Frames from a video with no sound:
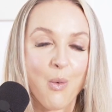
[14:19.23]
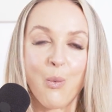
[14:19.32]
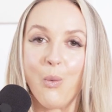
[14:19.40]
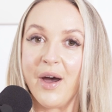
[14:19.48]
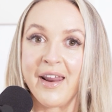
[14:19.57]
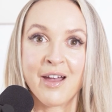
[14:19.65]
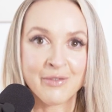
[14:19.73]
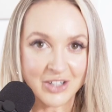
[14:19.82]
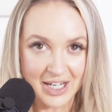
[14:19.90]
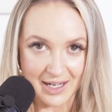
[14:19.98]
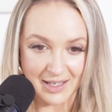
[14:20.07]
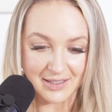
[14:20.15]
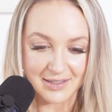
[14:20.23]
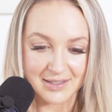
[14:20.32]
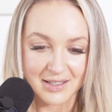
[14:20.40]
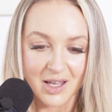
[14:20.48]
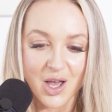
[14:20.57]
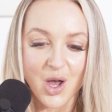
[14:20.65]
Whatever it
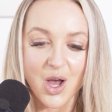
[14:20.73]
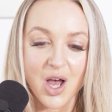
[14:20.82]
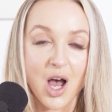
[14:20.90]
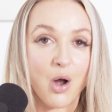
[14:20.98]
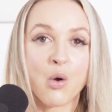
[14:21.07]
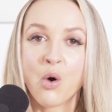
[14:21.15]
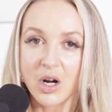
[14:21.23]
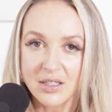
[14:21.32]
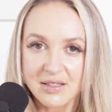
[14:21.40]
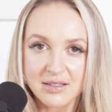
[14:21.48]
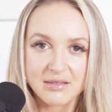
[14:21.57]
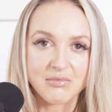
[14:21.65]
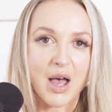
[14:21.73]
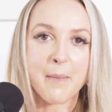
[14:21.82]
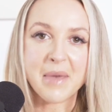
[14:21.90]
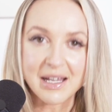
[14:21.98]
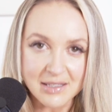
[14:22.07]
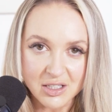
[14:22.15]
is, a course, a
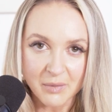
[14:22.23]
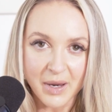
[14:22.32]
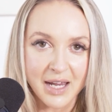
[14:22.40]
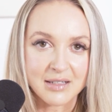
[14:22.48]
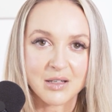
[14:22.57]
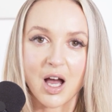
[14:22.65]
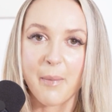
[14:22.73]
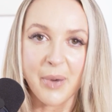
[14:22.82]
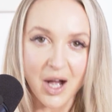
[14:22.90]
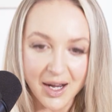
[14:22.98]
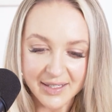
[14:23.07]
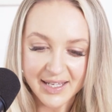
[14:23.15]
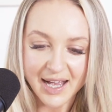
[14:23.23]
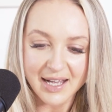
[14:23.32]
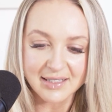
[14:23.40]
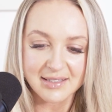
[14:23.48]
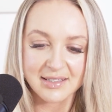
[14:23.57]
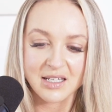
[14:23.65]
mastermind, a
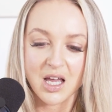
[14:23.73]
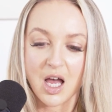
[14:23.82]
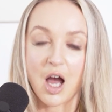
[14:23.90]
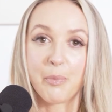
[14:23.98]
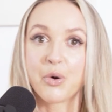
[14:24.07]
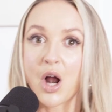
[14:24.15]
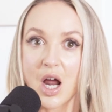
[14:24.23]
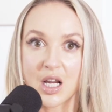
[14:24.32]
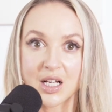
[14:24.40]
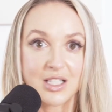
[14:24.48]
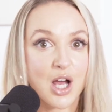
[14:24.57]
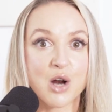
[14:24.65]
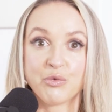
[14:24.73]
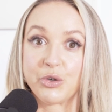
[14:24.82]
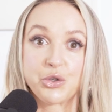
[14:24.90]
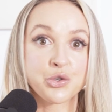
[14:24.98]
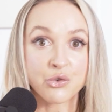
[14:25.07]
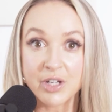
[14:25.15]
podcast, a product, a
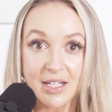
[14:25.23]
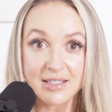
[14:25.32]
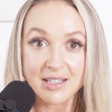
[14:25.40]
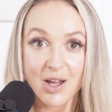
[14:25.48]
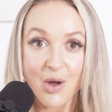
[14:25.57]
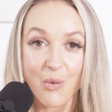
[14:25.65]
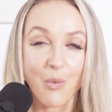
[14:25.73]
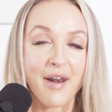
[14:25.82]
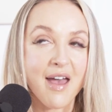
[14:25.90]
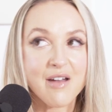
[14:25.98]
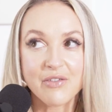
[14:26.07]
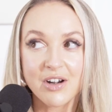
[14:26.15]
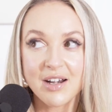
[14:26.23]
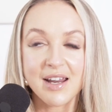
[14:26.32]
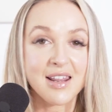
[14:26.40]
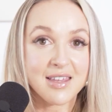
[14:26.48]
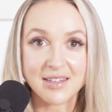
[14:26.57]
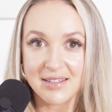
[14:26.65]
retreat, whatever
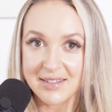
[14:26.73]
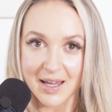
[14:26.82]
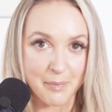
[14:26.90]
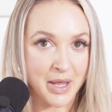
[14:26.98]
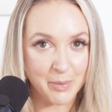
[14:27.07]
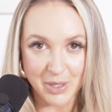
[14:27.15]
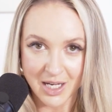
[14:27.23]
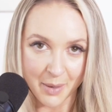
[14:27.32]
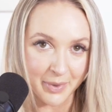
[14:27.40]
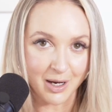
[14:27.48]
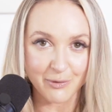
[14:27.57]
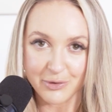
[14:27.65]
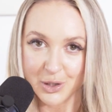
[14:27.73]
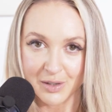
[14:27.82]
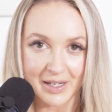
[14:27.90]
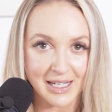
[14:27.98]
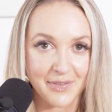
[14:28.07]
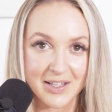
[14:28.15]
it is that might be coming up for you
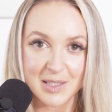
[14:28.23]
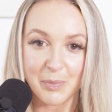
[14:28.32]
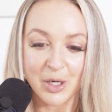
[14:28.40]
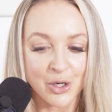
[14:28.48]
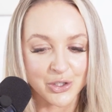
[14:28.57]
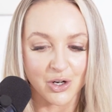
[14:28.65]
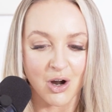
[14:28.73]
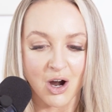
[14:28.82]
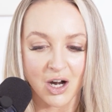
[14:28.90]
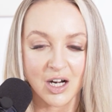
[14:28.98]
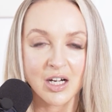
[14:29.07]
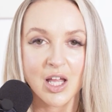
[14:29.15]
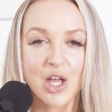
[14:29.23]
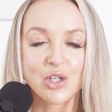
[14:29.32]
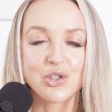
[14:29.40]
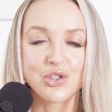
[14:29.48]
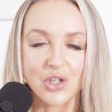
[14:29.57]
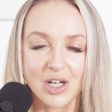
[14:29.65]
right now that's been on your heart,
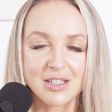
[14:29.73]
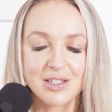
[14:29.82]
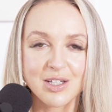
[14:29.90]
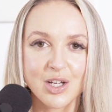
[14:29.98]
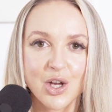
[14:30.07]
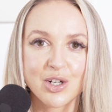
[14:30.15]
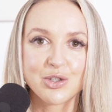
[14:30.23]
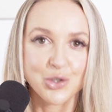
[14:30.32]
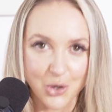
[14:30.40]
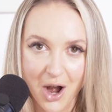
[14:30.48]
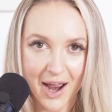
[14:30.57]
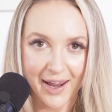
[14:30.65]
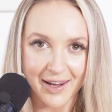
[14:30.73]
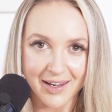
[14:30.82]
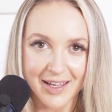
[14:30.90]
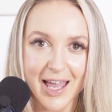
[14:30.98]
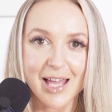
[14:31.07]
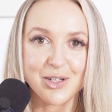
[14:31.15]
just try
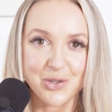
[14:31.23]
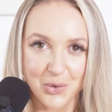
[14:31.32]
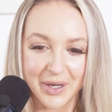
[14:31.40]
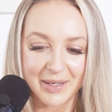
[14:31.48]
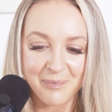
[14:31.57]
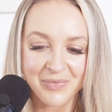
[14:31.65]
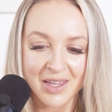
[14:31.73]
and do it.